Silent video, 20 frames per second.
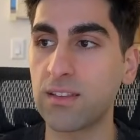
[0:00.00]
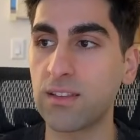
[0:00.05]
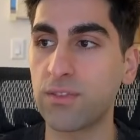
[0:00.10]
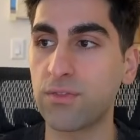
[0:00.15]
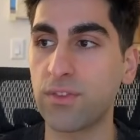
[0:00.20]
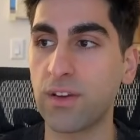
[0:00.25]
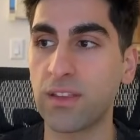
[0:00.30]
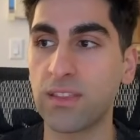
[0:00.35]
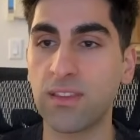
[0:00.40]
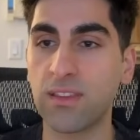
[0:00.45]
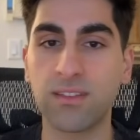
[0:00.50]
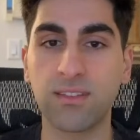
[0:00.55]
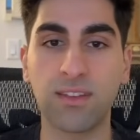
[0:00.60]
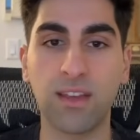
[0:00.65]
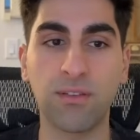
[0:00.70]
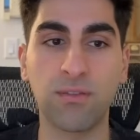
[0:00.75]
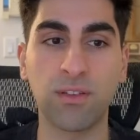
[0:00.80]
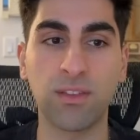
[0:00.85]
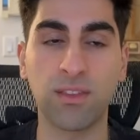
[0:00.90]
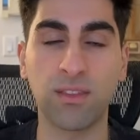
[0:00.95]
defend the
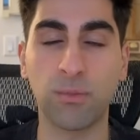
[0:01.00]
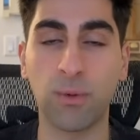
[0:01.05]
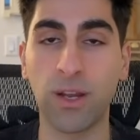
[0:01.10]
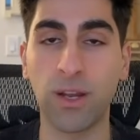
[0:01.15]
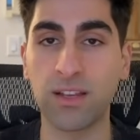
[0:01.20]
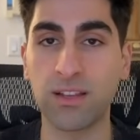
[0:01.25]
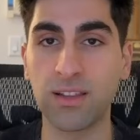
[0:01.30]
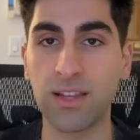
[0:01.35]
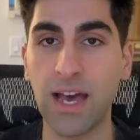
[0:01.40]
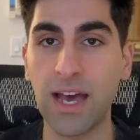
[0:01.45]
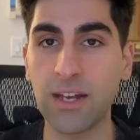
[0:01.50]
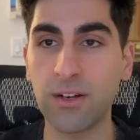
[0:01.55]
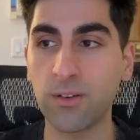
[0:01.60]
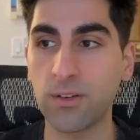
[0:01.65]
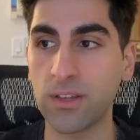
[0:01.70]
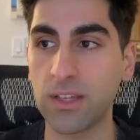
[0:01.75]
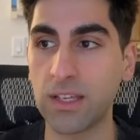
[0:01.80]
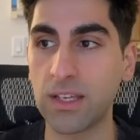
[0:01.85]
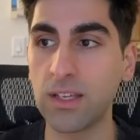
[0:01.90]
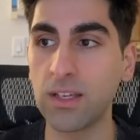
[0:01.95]
7th rank
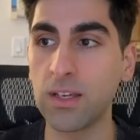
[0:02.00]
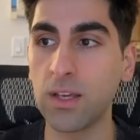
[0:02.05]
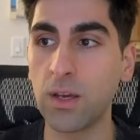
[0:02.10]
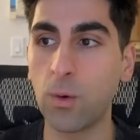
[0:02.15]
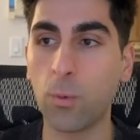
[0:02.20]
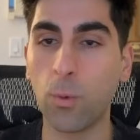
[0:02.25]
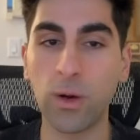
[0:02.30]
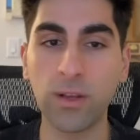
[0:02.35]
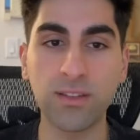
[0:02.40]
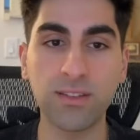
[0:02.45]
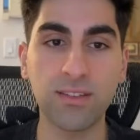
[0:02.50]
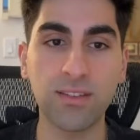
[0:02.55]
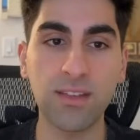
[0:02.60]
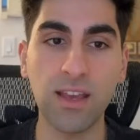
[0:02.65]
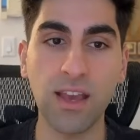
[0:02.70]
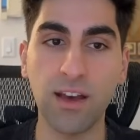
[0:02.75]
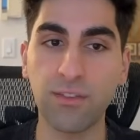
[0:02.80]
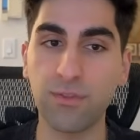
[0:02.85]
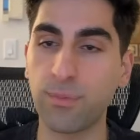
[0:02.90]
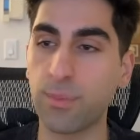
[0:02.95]
laterally once
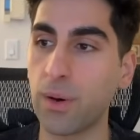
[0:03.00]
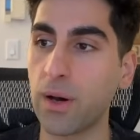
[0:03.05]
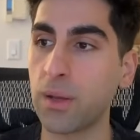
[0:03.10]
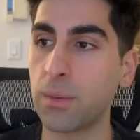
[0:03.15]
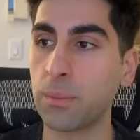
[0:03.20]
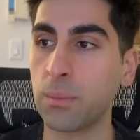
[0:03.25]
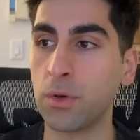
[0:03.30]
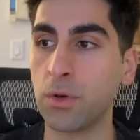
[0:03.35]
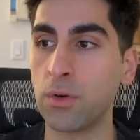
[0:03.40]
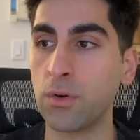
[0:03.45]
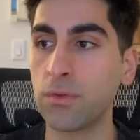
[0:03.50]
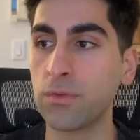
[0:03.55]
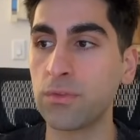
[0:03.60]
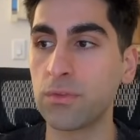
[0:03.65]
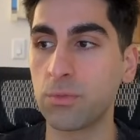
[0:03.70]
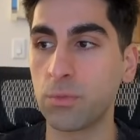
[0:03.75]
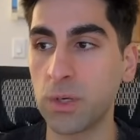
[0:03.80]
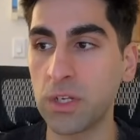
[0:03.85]
the f-pawn moves,